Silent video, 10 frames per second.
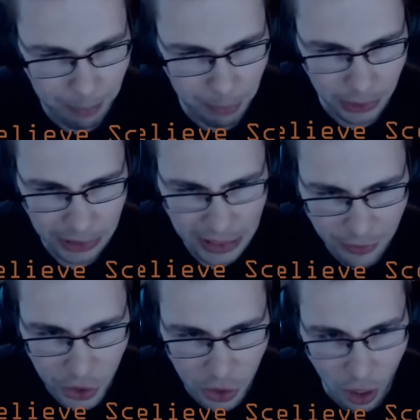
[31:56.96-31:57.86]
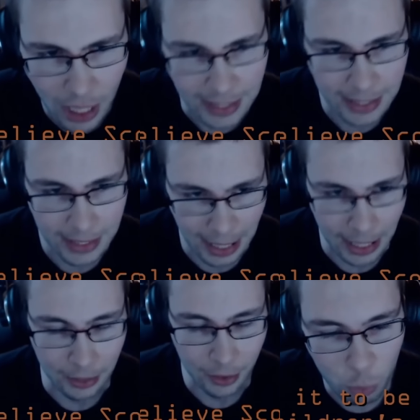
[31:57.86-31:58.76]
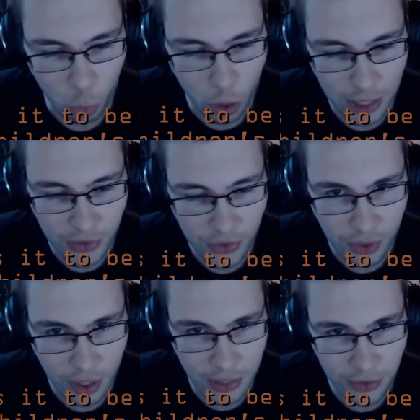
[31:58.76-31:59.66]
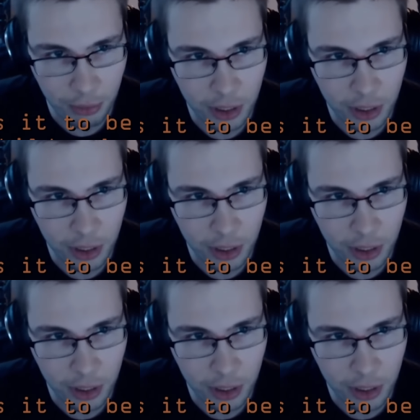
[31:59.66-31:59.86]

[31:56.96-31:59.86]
I believe Scott said he wants it to